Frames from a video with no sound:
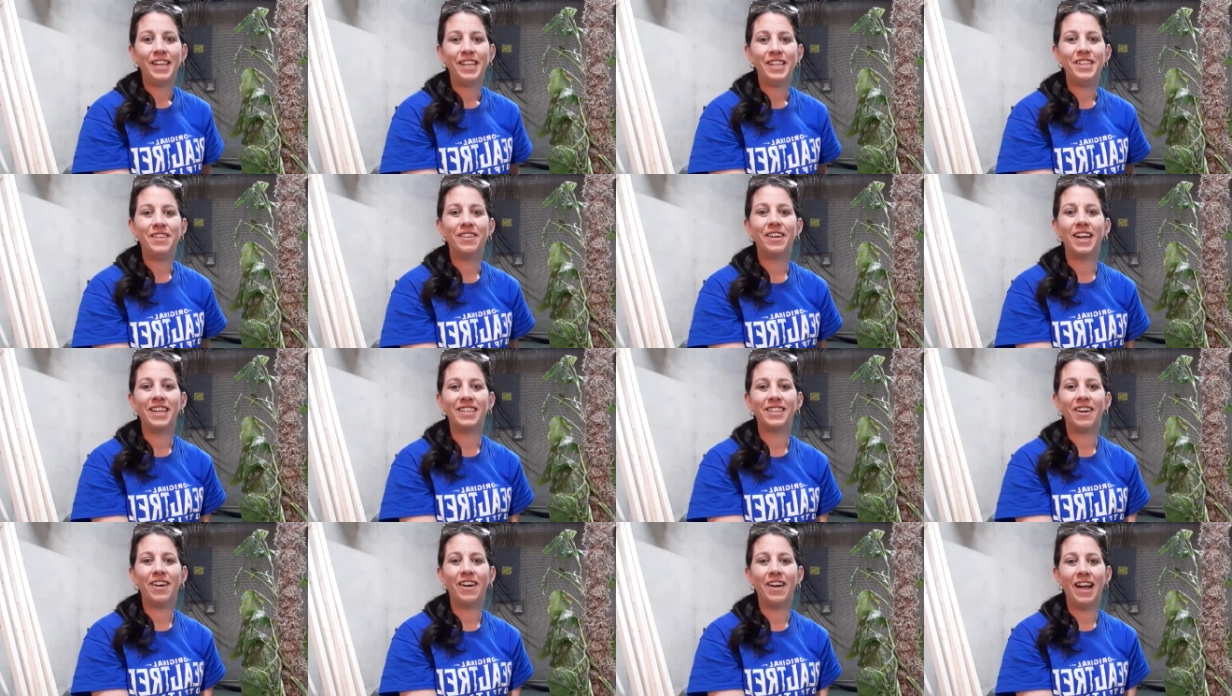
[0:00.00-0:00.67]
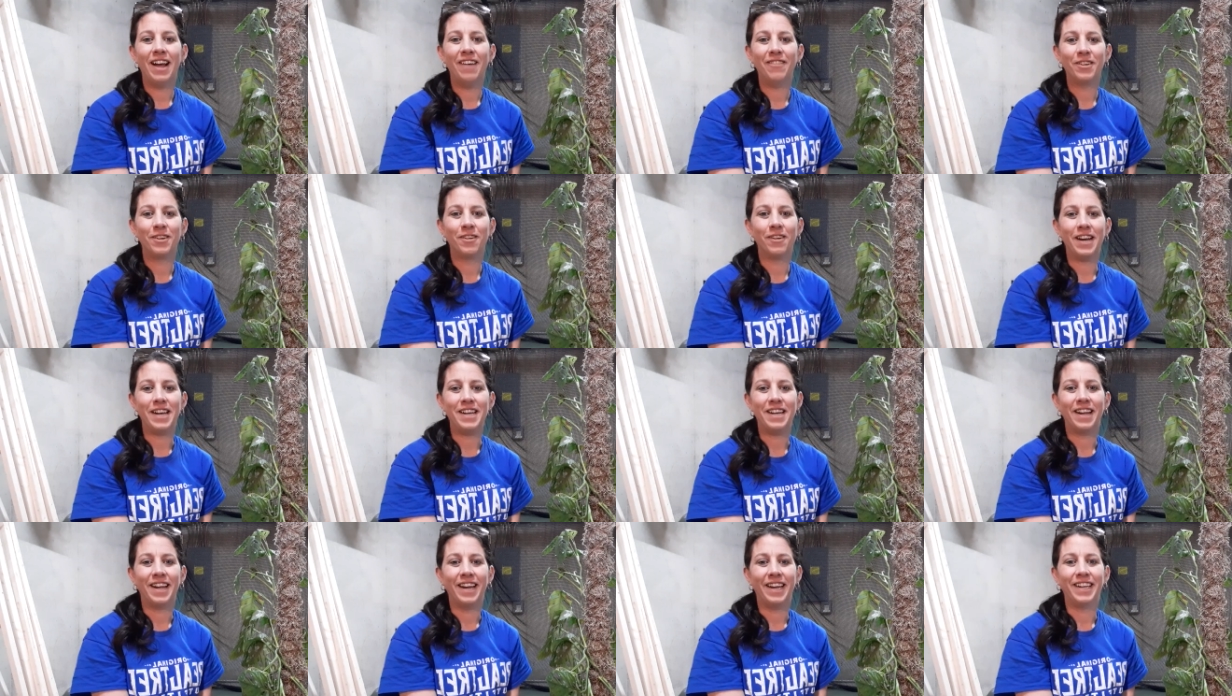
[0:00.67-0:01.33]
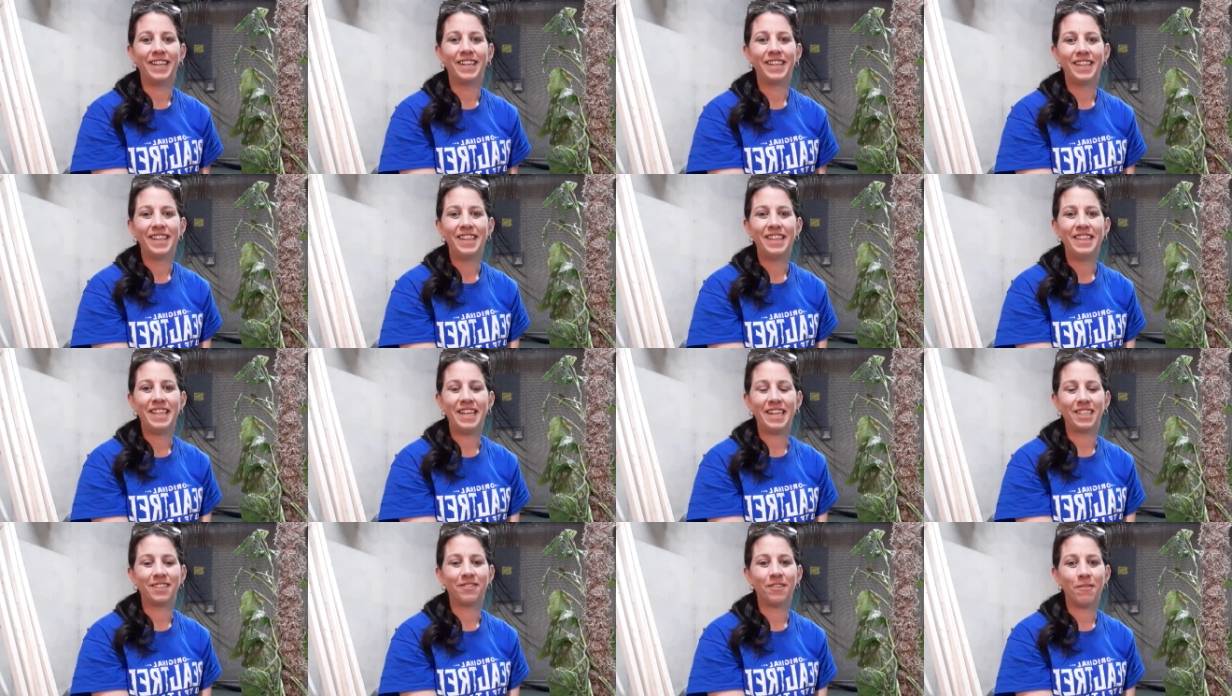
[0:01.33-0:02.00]
You guys all have a great night.
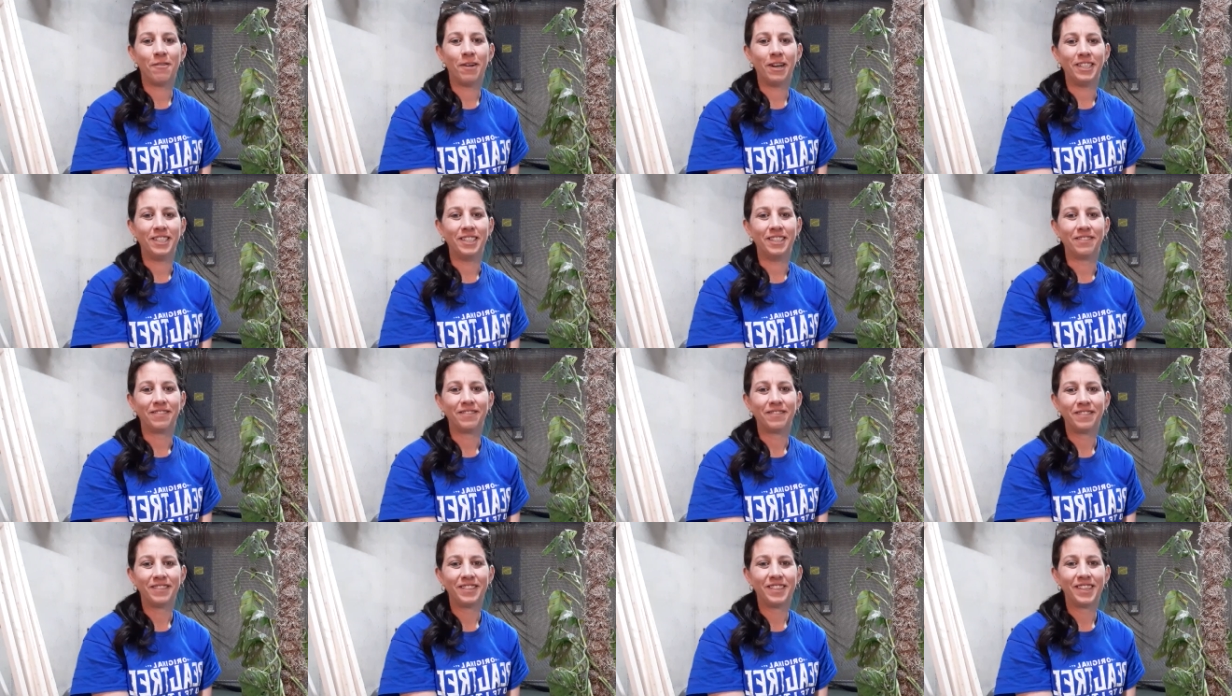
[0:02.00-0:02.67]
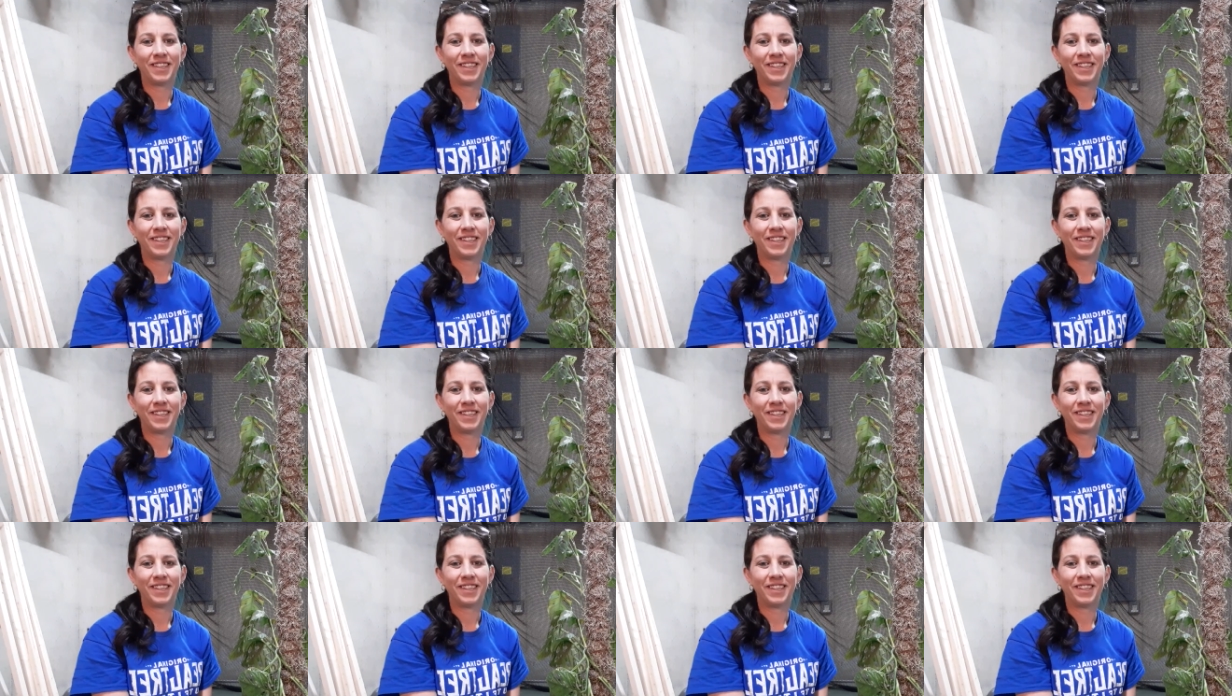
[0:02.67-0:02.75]
Thanks for watching.